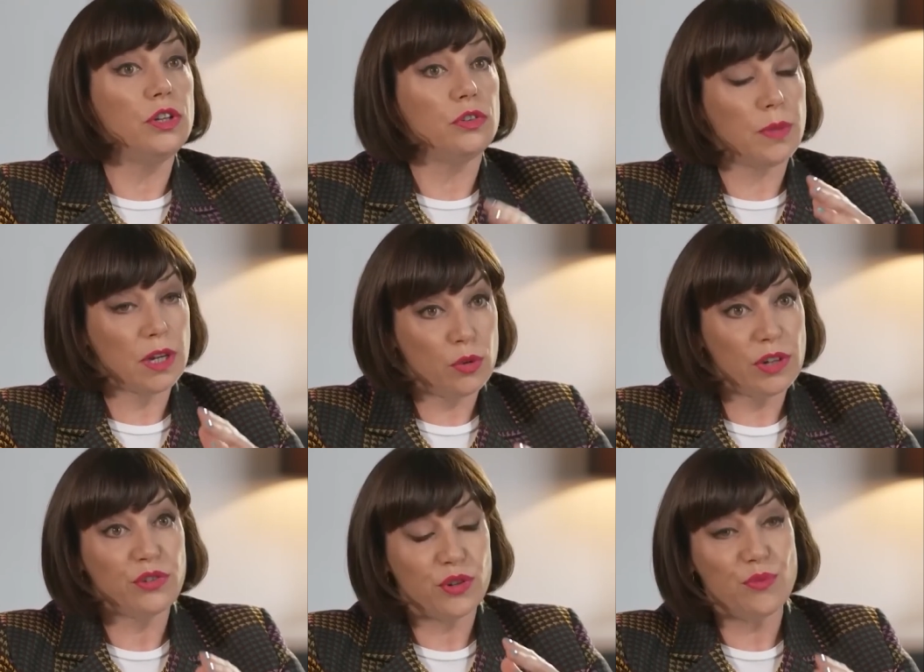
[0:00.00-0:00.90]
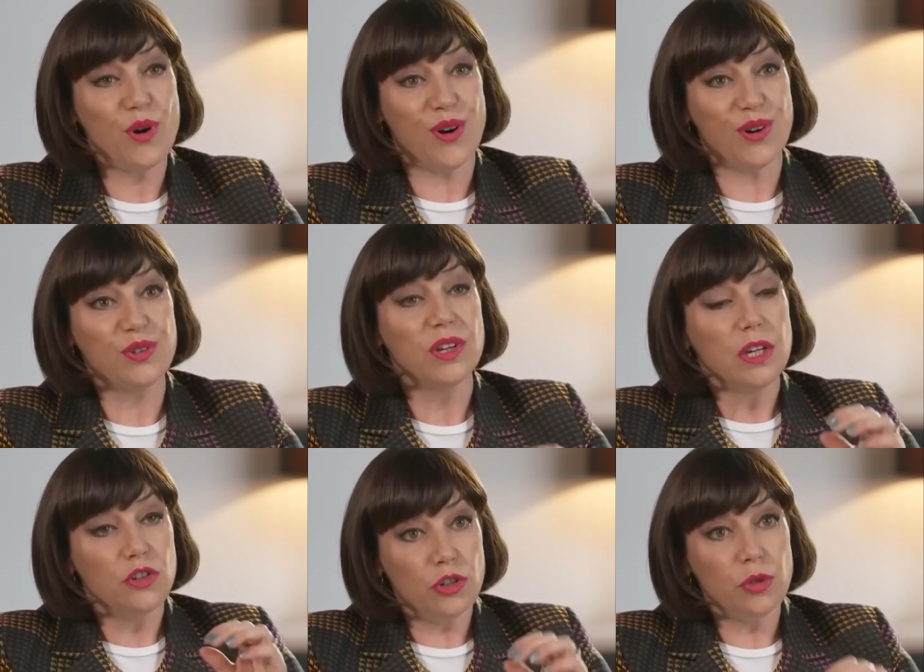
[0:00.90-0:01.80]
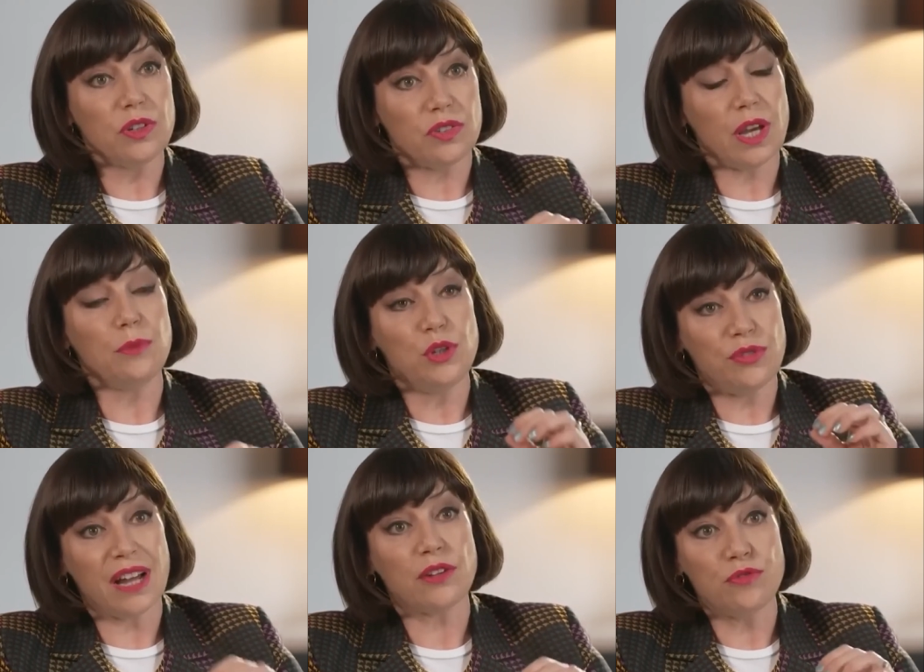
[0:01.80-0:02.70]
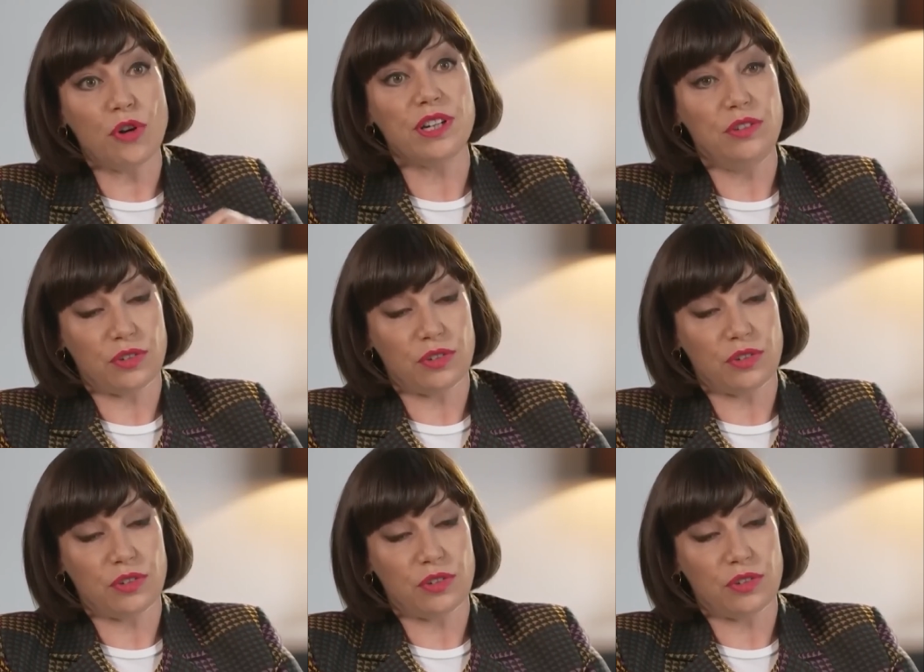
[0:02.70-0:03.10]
News. My question was do you accept you've had a rocky